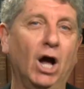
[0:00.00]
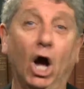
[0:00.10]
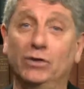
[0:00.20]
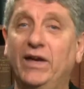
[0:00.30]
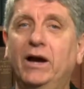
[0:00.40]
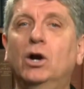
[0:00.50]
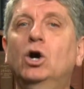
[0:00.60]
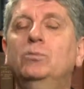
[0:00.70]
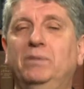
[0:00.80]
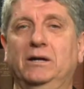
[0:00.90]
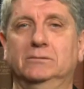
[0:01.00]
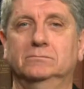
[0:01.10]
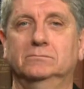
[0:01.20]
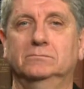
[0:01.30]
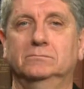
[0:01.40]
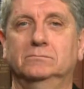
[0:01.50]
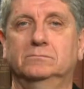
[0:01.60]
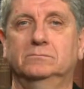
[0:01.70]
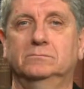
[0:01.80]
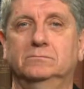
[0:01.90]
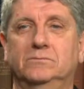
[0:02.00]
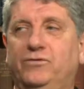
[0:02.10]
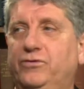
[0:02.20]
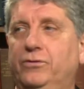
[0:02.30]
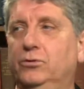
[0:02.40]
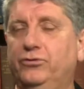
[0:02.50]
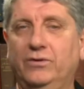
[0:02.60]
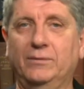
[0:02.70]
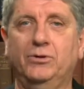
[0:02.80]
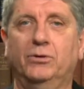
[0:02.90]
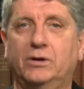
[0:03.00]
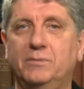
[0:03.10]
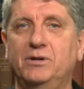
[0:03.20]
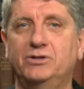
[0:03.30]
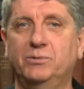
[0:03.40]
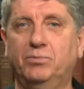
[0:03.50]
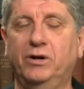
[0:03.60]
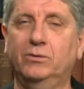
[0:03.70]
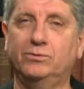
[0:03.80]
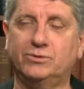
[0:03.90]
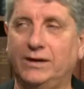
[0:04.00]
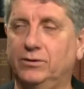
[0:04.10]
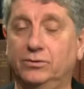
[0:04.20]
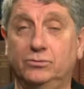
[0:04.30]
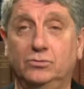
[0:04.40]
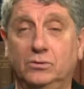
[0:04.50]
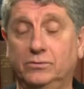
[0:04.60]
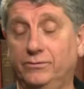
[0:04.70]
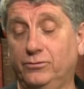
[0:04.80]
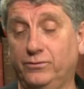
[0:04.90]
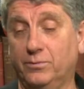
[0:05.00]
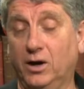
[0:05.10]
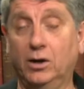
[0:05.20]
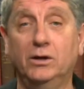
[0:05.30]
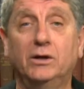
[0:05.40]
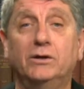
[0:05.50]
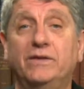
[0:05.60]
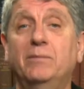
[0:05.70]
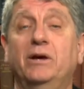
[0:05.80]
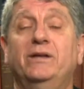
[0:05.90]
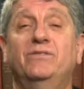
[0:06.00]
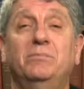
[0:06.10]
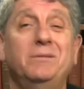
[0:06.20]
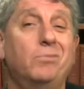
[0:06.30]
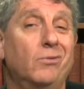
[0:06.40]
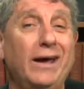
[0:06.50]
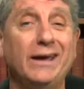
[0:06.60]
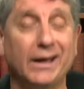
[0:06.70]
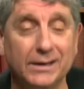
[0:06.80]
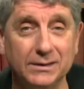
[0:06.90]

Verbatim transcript: They are hoping. For those of them that are committed to prayer, which I don't know who, who of them are, they might even be praying